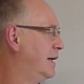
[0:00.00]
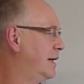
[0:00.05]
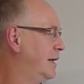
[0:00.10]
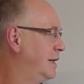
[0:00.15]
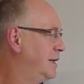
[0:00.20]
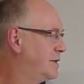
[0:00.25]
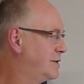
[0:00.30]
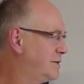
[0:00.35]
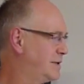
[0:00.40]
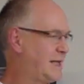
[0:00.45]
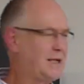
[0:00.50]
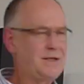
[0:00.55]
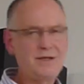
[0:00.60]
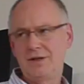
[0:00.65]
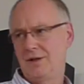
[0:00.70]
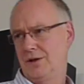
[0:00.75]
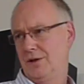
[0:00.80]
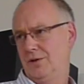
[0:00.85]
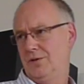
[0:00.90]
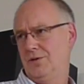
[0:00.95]
And this was
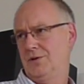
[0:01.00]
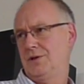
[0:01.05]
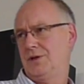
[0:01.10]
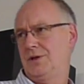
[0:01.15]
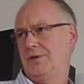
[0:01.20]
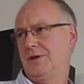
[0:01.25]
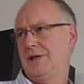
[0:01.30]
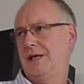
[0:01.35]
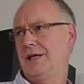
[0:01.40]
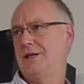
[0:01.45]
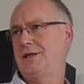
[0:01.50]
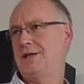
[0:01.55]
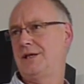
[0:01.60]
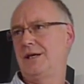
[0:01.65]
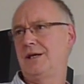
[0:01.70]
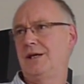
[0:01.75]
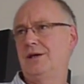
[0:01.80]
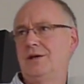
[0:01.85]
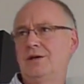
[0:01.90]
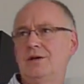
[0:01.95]
actually the launch of the
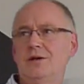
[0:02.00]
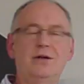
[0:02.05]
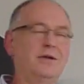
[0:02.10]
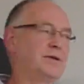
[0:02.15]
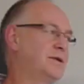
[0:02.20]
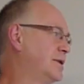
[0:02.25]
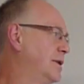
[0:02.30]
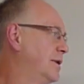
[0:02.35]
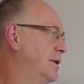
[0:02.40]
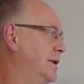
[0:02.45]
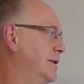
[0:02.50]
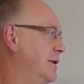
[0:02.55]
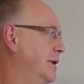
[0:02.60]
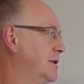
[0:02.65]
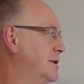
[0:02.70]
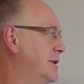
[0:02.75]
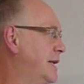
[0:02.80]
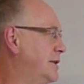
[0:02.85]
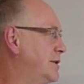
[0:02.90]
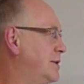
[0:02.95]
88R console in
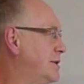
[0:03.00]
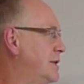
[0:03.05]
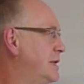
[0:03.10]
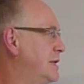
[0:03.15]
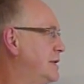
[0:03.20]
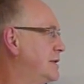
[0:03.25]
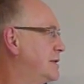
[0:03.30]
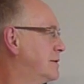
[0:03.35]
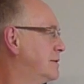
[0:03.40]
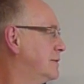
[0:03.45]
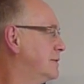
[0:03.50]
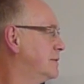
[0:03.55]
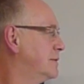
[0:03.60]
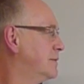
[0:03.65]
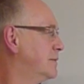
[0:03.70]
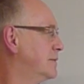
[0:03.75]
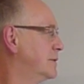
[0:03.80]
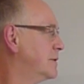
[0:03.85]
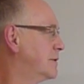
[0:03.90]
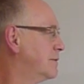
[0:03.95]
Los Angeles,
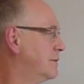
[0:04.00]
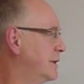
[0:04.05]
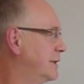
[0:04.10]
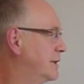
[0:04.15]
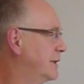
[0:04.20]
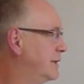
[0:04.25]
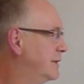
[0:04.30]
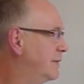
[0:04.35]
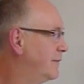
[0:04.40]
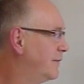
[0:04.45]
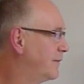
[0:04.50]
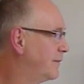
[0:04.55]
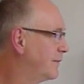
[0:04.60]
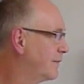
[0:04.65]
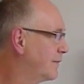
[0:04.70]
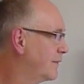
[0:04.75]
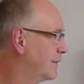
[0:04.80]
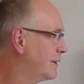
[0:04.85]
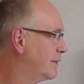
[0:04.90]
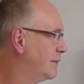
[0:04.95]
which we did
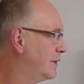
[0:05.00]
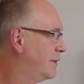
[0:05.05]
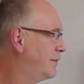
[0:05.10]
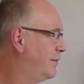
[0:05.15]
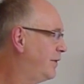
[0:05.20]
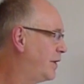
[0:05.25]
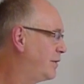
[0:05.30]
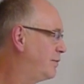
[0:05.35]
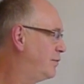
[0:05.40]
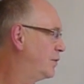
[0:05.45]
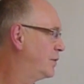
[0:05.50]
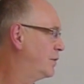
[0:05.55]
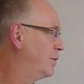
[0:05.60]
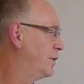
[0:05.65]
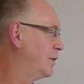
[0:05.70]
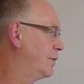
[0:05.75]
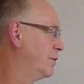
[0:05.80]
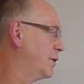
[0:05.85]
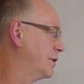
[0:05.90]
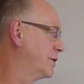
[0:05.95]
with a
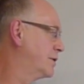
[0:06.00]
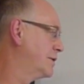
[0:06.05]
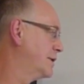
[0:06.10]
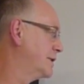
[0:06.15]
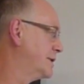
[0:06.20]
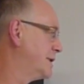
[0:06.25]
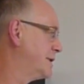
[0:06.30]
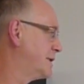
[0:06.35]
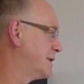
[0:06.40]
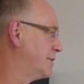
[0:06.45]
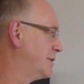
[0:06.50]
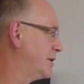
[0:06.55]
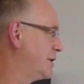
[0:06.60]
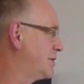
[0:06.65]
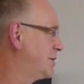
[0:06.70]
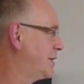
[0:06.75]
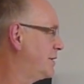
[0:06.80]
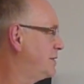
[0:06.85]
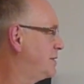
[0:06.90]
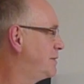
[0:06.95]
5.1 monitoring system. But it
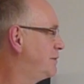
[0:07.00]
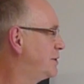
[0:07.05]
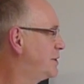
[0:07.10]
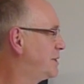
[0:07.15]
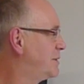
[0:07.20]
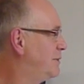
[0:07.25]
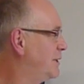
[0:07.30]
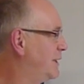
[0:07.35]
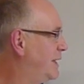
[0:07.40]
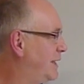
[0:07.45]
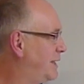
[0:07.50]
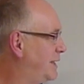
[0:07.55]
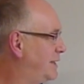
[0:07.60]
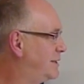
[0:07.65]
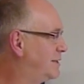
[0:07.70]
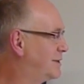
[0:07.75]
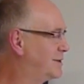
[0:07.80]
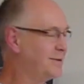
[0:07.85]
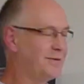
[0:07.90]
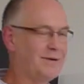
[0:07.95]
shows you we're just beginning
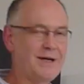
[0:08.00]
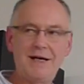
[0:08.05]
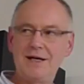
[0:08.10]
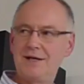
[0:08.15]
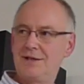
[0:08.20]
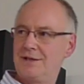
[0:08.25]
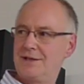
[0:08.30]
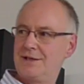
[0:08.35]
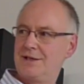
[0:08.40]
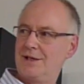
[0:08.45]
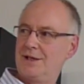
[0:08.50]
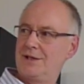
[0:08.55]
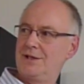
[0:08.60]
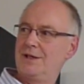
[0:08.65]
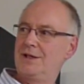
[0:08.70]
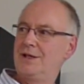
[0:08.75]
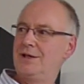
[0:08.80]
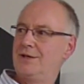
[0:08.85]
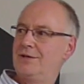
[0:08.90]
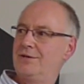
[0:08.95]
to sort of get into this
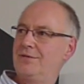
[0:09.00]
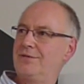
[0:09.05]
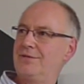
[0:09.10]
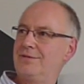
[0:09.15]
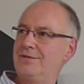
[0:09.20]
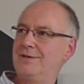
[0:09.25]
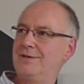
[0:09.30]
idea of